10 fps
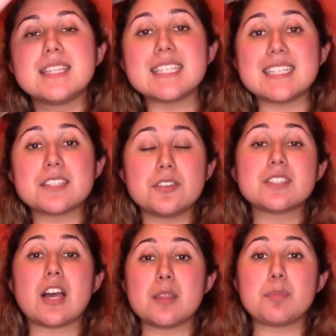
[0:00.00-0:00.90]
This next food
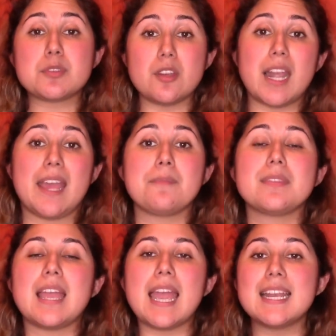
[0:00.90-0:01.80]
is called the pozole,
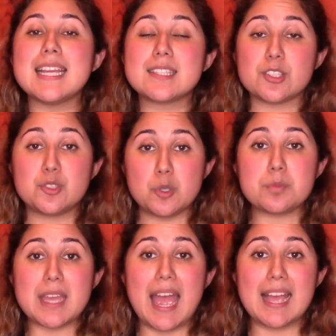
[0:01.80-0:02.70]
and it's a
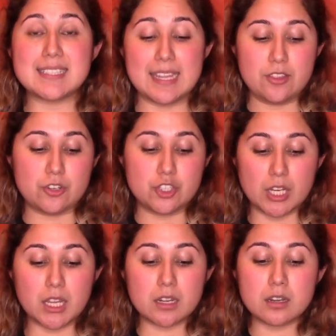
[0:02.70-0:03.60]
soup that has either
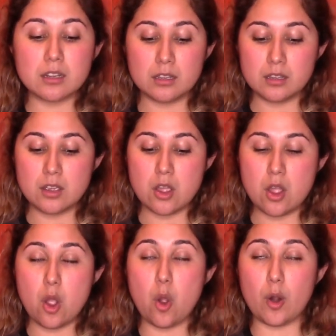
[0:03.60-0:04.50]
chicken
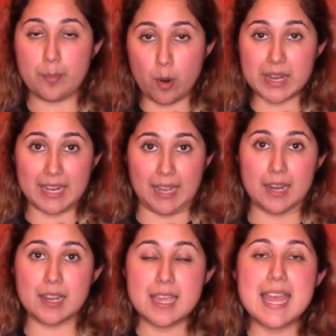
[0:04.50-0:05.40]
or pork in
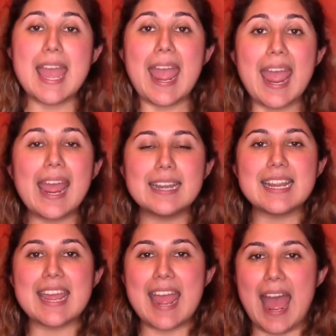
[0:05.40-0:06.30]
it,
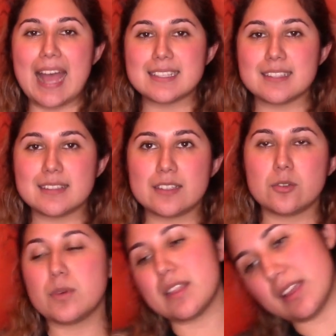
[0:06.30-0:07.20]
and it has the
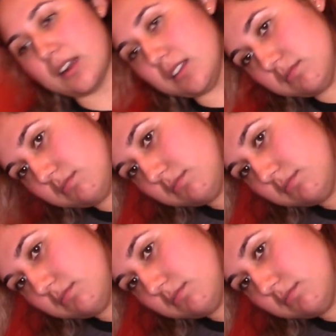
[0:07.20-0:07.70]
little, what are they called?